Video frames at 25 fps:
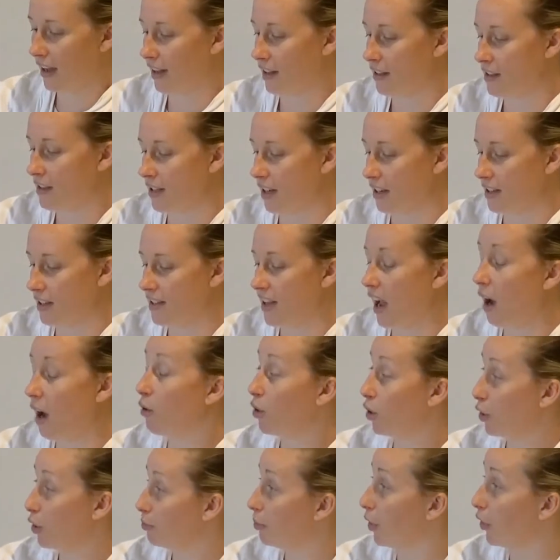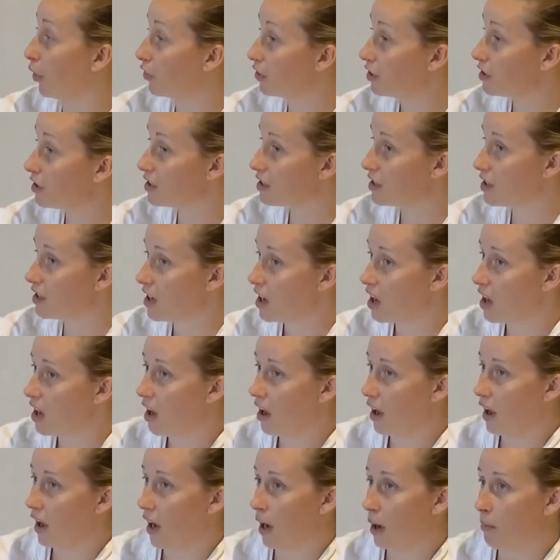and sour components.
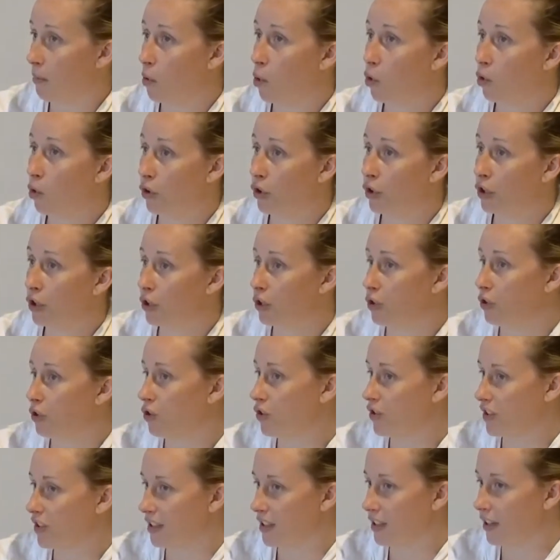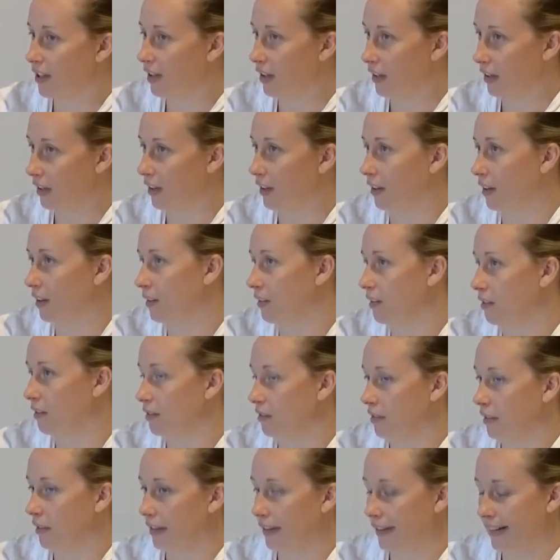Or you could use it in
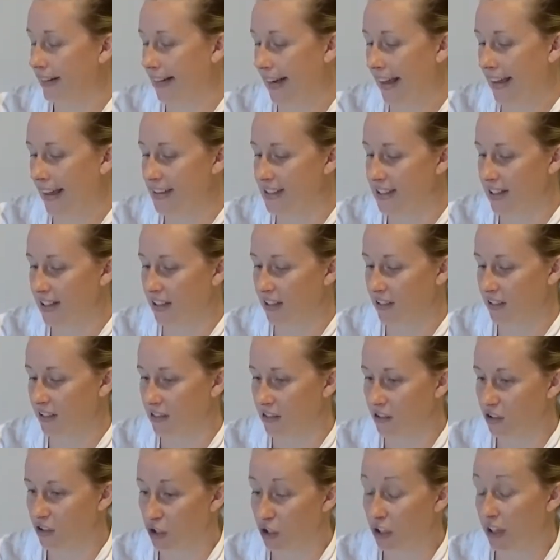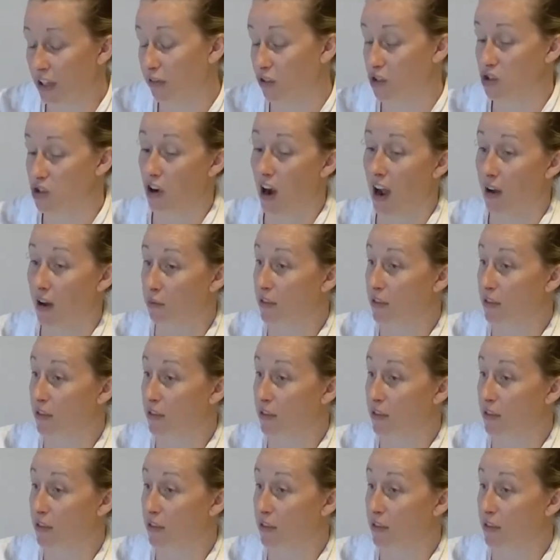glazing. You could even try it with